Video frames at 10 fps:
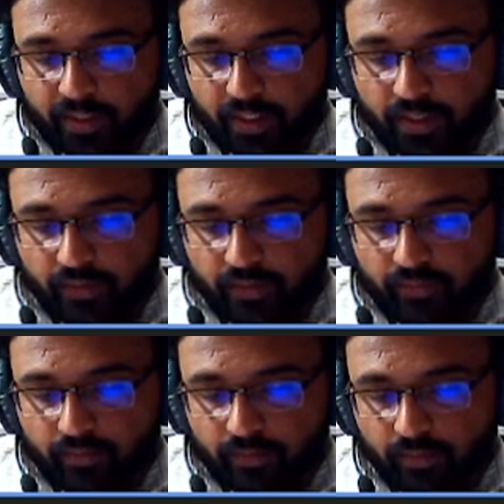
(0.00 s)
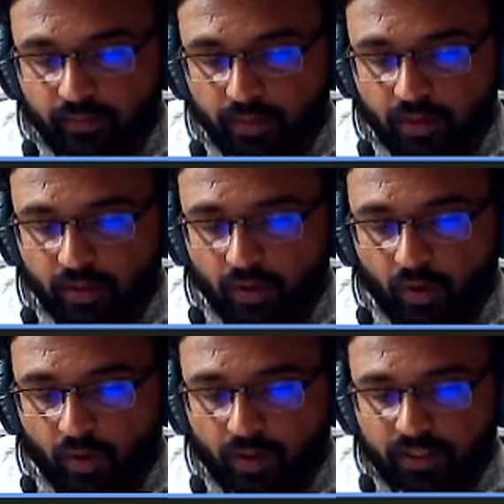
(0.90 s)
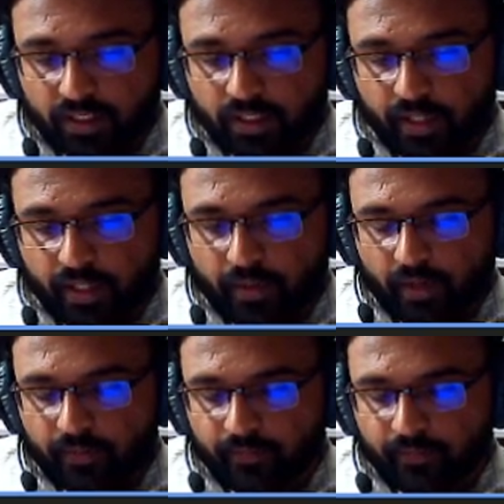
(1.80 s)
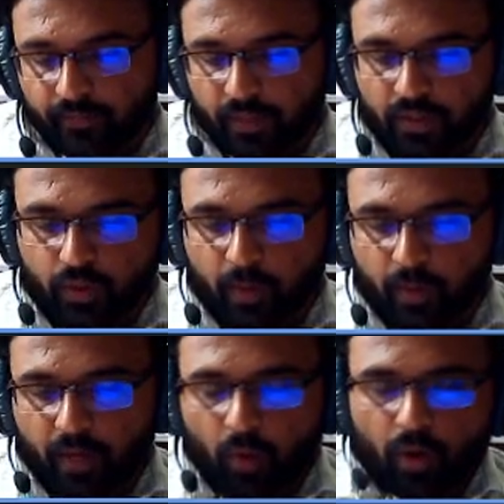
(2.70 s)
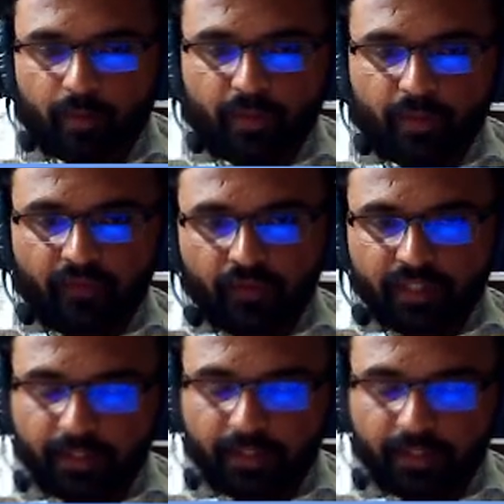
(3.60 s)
of oxygen that we have. So by volume, if you see,